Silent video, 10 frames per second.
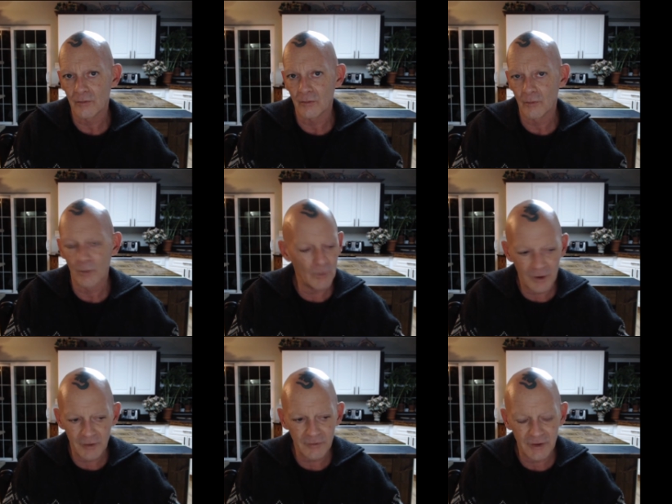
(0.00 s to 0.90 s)
Where,
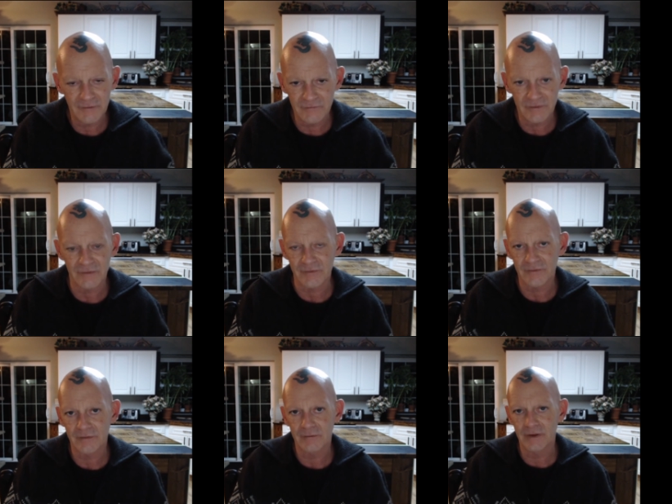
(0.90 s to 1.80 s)
where do they exist?
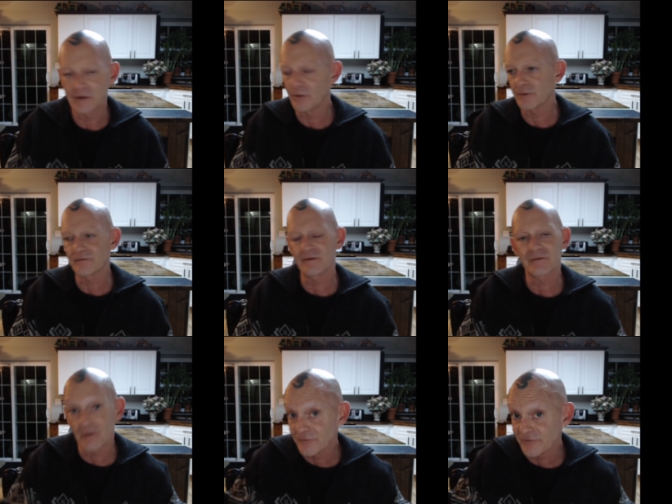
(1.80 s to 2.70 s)
They don't exist
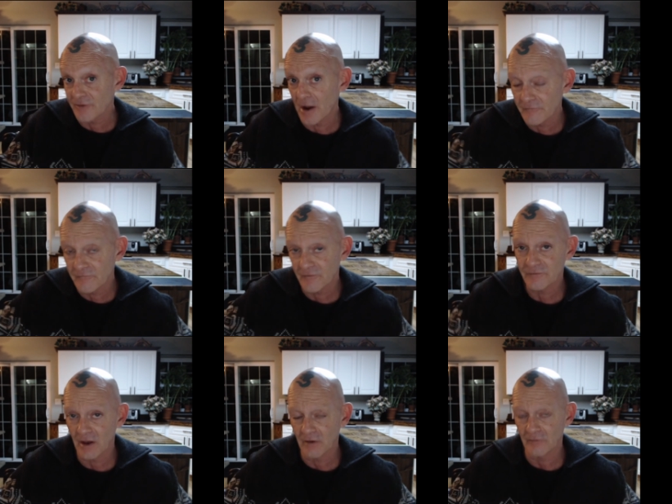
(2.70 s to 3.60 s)
outside of
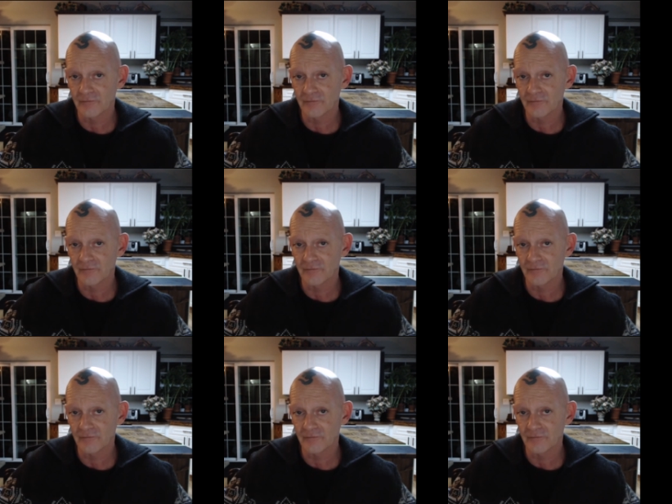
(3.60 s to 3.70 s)
ourselves.